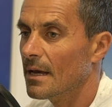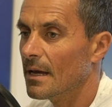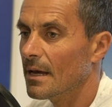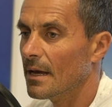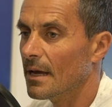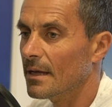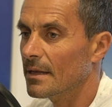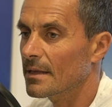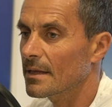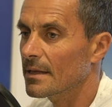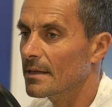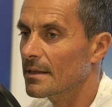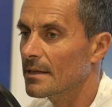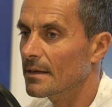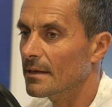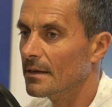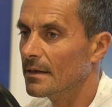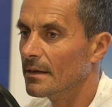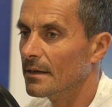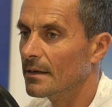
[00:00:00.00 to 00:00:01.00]
I did
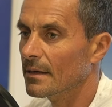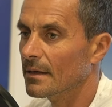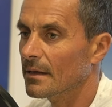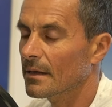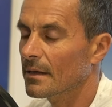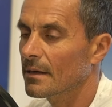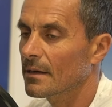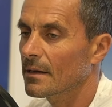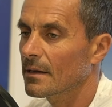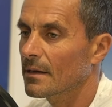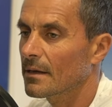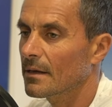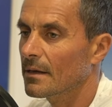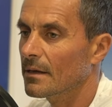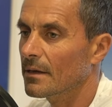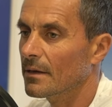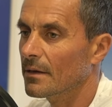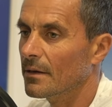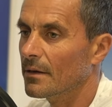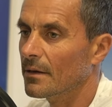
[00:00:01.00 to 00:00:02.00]
uh,
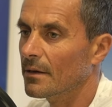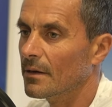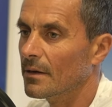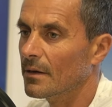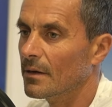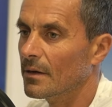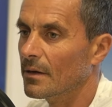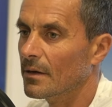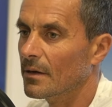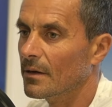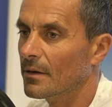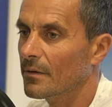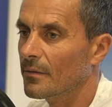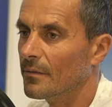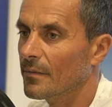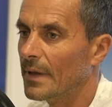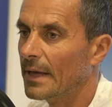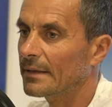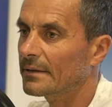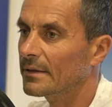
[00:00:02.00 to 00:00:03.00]
uh,
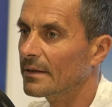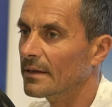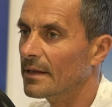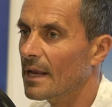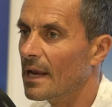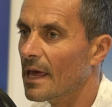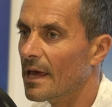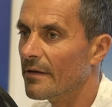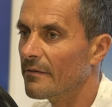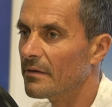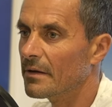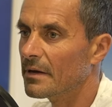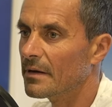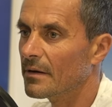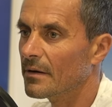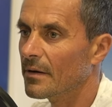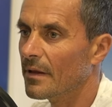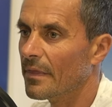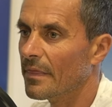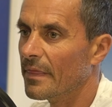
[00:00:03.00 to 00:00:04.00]

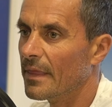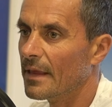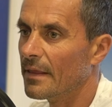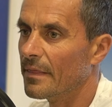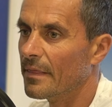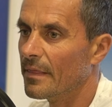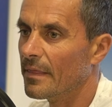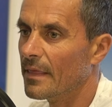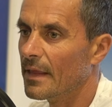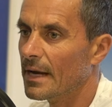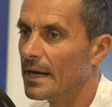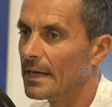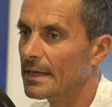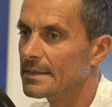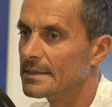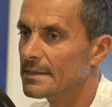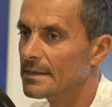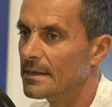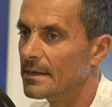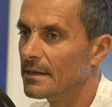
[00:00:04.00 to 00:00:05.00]
111, and then the
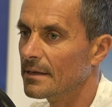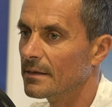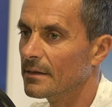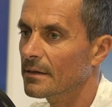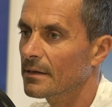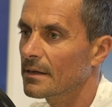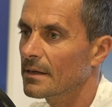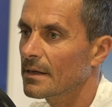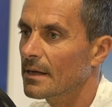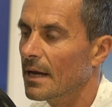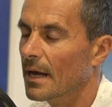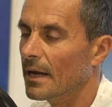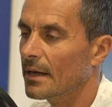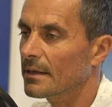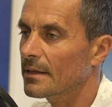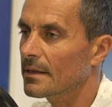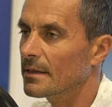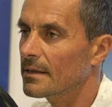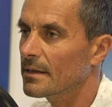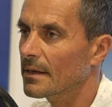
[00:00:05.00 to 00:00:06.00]
next year. I did